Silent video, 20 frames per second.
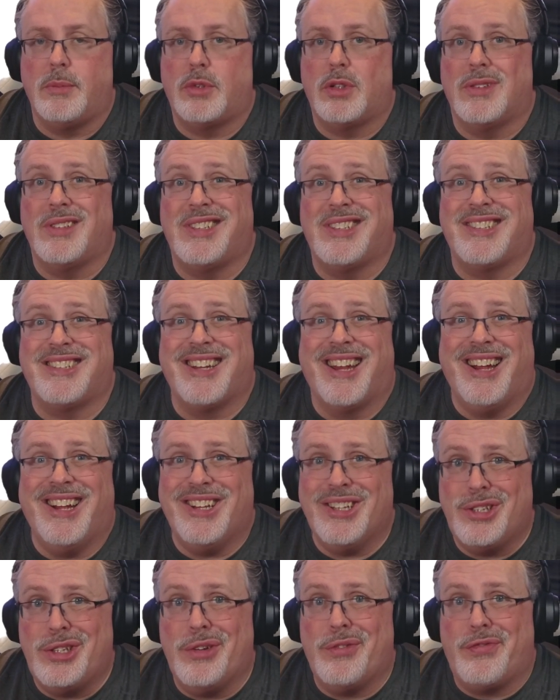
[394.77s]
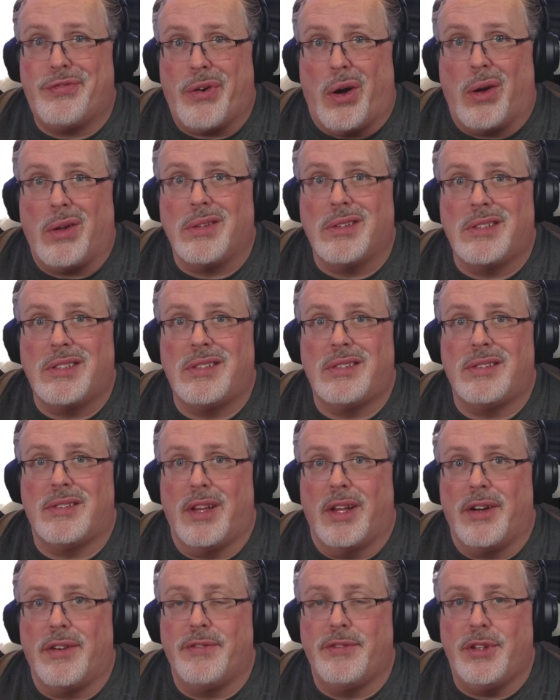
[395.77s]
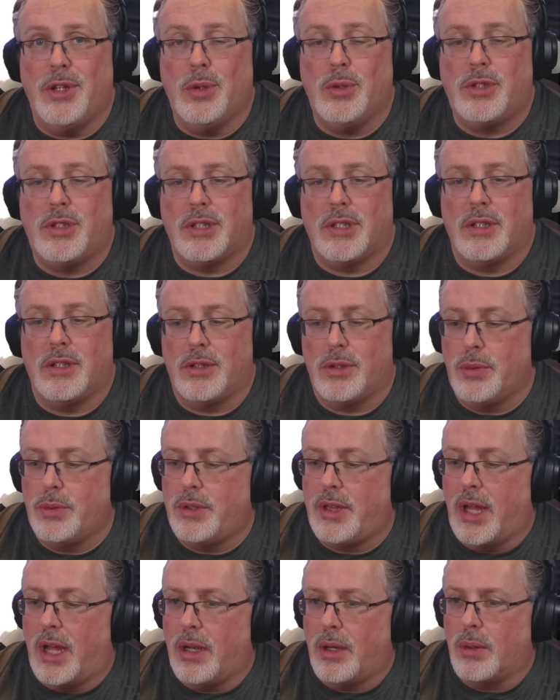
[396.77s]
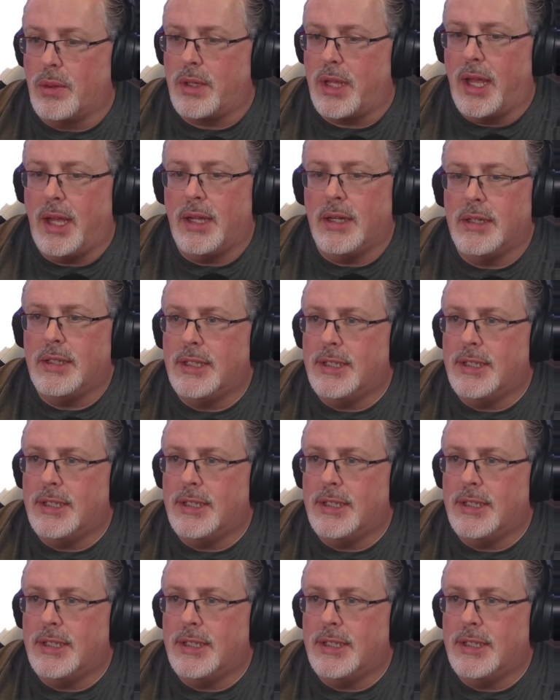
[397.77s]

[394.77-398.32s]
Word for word: So it just defaults their view to include that, okay?